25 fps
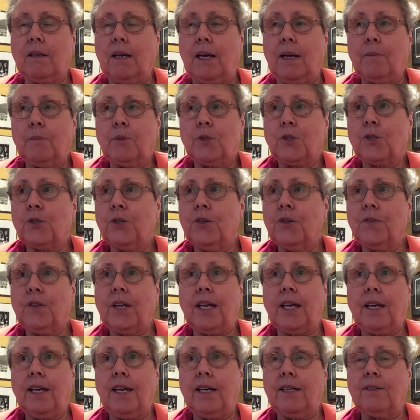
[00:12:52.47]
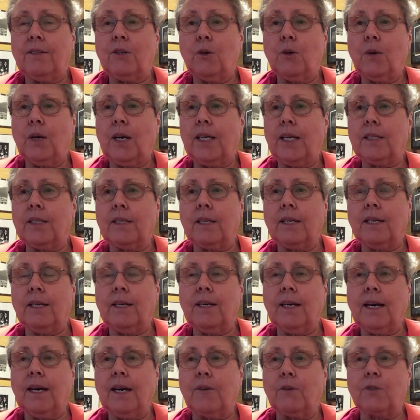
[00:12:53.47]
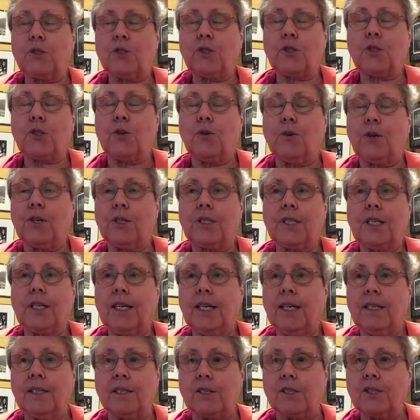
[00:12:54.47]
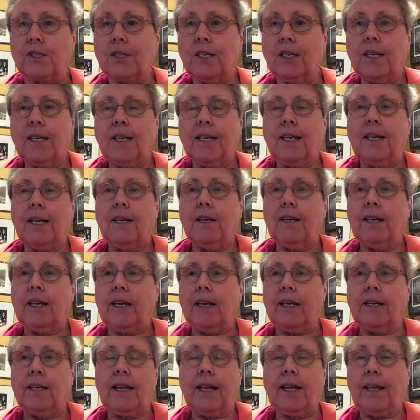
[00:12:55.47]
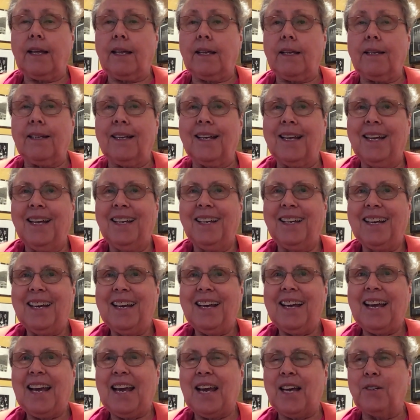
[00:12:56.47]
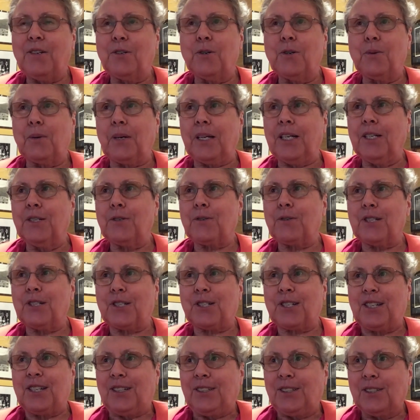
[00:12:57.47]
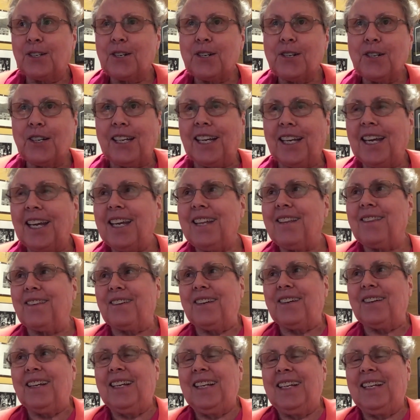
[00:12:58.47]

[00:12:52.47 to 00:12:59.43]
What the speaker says: I'm sure they had no idea how to score tennis, and hey, had no interest in learning either.